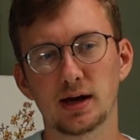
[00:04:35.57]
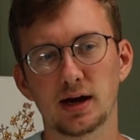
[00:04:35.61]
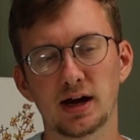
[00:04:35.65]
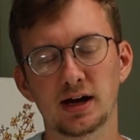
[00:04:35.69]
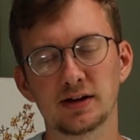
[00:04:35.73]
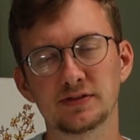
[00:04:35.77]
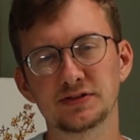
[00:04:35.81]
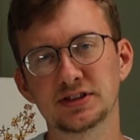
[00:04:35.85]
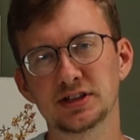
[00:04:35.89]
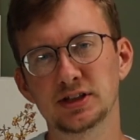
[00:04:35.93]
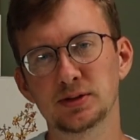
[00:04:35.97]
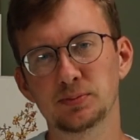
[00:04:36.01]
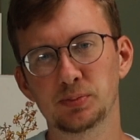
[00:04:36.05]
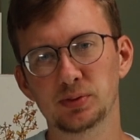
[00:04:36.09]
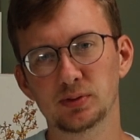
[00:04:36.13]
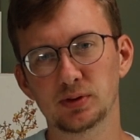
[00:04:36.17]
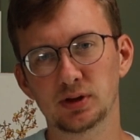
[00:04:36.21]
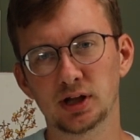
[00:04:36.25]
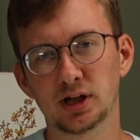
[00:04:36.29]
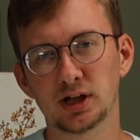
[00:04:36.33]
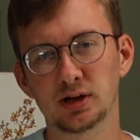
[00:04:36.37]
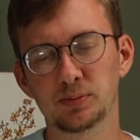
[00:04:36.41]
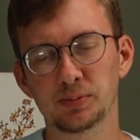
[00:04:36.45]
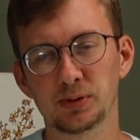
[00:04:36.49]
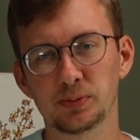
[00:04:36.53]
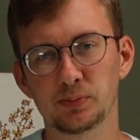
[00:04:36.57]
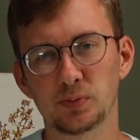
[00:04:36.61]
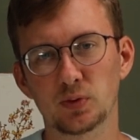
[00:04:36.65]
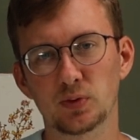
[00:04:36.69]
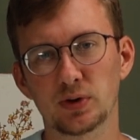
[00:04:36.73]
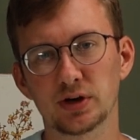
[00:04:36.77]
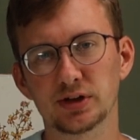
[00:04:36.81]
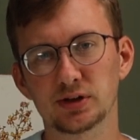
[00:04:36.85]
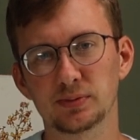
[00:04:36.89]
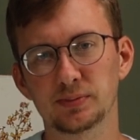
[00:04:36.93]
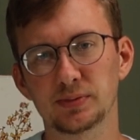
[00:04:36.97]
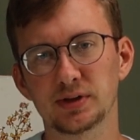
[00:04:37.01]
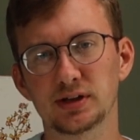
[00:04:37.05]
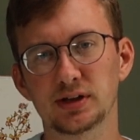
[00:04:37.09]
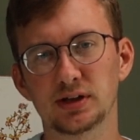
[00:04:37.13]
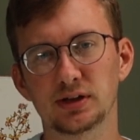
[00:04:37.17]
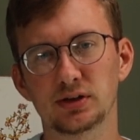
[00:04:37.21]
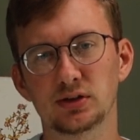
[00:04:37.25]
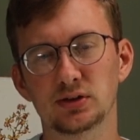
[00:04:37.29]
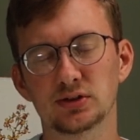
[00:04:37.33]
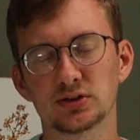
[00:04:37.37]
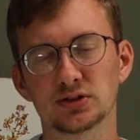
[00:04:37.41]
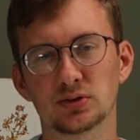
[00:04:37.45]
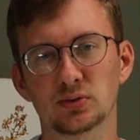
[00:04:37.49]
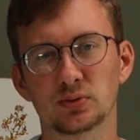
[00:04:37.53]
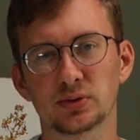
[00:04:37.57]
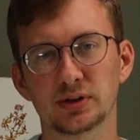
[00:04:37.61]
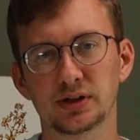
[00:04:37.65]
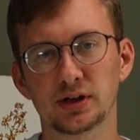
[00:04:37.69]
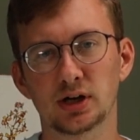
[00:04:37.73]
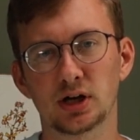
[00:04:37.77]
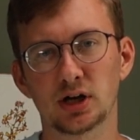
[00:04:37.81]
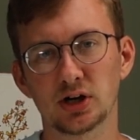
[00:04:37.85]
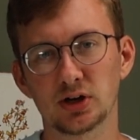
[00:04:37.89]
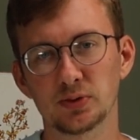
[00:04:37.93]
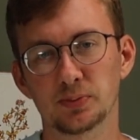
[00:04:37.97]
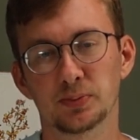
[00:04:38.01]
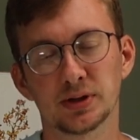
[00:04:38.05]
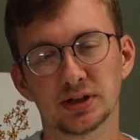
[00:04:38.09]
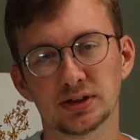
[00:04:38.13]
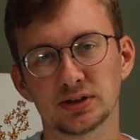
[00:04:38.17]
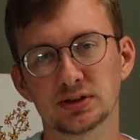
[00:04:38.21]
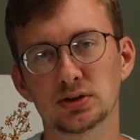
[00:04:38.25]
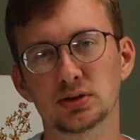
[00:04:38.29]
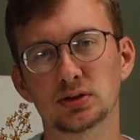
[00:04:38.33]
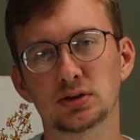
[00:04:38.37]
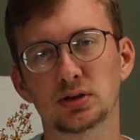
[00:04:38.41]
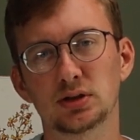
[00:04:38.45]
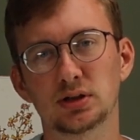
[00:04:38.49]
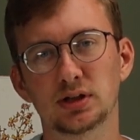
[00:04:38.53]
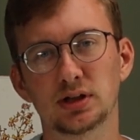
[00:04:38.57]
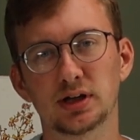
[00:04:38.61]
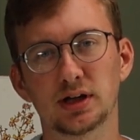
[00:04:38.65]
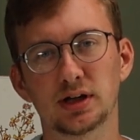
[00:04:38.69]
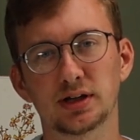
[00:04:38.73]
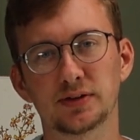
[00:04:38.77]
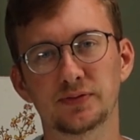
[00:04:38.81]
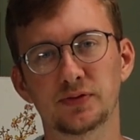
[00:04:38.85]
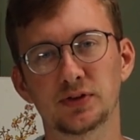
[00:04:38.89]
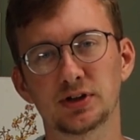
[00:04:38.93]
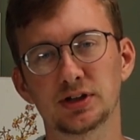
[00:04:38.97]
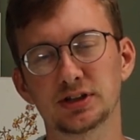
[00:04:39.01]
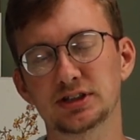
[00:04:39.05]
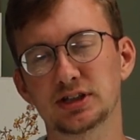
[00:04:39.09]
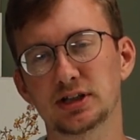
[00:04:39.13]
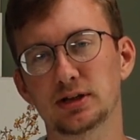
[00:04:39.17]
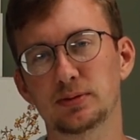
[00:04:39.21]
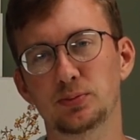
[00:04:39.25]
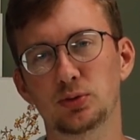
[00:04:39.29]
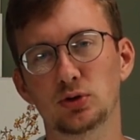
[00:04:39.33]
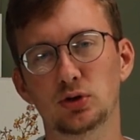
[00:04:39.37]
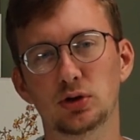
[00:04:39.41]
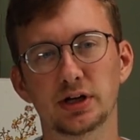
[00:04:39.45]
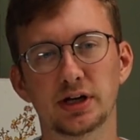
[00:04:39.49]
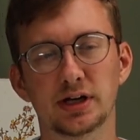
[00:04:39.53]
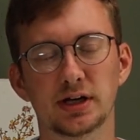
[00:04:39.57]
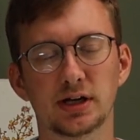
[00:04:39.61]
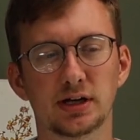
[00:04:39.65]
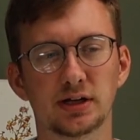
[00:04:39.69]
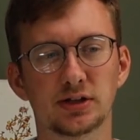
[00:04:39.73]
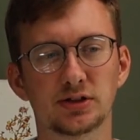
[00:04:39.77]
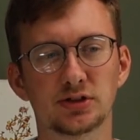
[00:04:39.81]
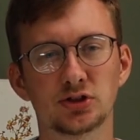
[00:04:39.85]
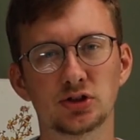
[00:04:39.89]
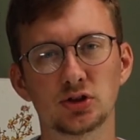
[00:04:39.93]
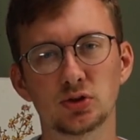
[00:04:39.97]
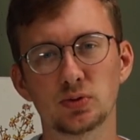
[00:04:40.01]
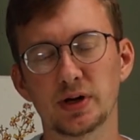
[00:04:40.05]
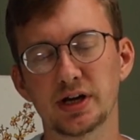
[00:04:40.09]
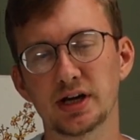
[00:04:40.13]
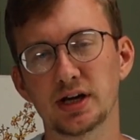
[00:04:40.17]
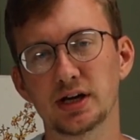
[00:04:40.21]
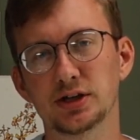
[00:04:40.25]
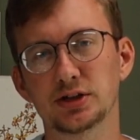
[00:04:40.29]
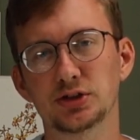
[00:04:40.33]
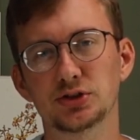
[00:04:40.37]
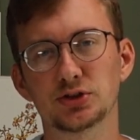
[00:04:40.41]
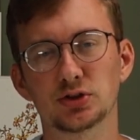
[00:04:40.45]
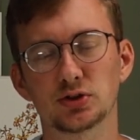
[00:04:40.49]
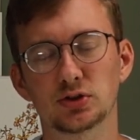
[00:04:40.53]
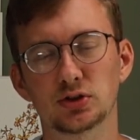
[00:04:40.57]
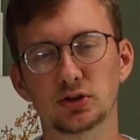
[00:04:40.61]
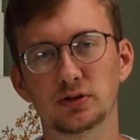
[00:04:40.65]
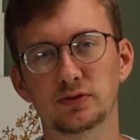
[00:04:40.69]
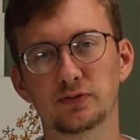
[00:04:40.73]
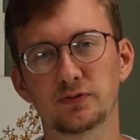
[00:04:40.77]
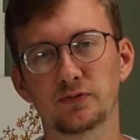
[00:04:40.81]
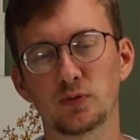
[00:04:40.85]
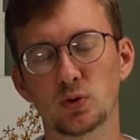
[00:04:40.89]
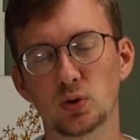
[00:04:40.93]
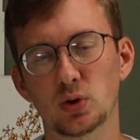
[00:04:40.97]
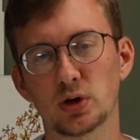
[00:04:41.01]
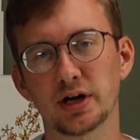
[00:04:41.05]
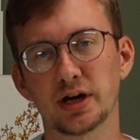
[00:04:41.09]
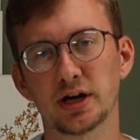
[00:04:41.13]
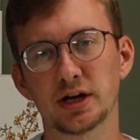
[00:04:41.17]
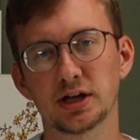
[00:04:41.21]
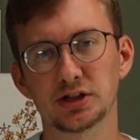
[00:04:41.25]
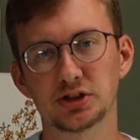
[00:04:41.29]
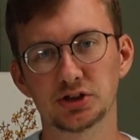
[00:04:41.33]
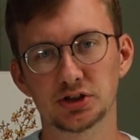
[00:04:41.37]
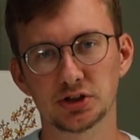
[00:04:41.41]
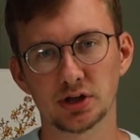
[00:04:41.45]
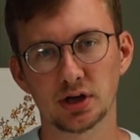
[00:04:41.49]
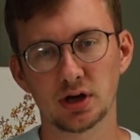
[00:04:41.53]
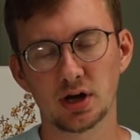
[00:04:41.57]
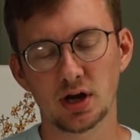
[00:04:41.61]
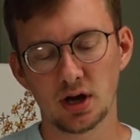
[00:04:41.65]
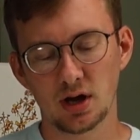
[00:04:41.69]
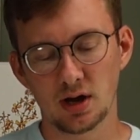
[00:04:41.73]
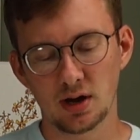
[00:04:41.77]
I've seen a lot of people recommend that you use a really hard pencil, for example, a 2H or 4H.